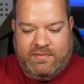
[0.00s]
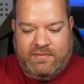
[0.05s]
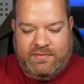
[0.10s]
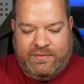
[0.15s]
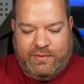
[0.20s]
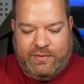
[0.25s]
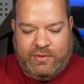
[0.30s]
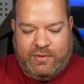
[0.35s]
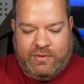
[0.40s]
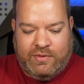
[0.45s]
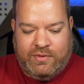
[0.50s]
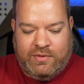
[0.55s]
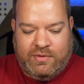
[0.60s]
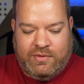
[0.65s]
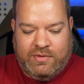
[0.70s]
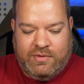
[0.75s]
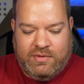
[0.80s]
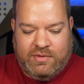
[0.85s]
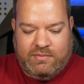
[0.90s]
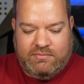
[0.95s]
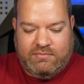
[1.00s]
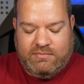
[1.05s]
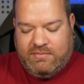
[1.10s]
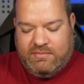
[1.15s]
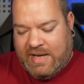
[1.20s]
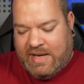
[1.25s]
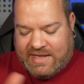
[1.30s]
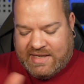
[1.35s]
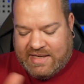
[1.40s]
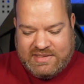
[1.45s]
for
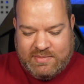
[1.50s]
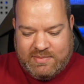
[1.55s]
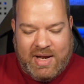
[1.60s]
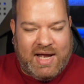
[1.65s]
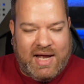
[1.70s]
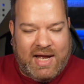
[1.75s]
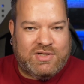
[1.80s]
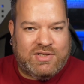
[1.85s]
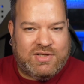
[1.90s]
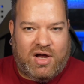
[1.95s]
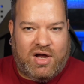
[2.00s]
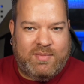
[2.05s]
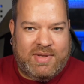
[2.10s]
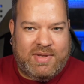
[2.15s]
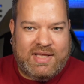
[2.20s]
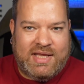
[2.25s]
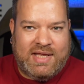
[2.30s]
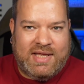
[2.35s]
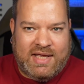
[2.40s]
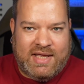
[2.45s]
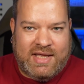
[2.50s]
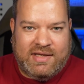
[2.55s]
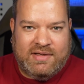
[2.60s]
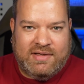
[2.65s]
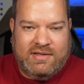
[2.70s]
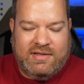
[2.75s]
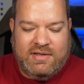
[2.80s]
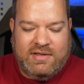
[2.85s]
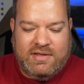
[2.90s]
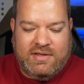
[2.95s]
X amount of time in the year.